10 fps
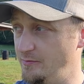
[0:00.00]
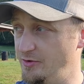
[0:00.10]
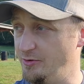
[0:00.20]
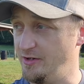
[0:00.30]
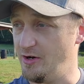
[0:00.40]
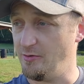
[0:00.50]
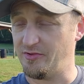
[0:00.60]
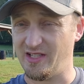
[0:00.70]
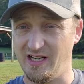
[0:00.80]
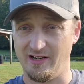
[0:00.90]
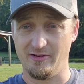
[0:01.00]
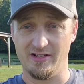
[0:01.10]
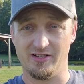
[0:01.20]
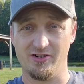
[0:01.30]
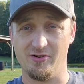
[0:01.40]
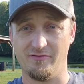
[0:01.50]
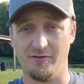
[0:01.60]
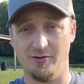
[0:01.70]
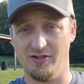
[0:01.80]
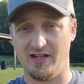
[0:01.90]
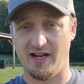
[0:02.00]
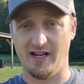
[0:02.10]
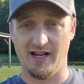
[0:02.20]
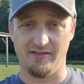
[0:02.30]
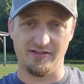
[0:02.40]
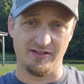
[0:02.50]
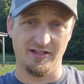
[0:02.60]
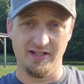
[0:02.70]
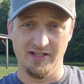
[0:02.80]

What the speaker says: doing homesteading and raising your own food, you kind of have to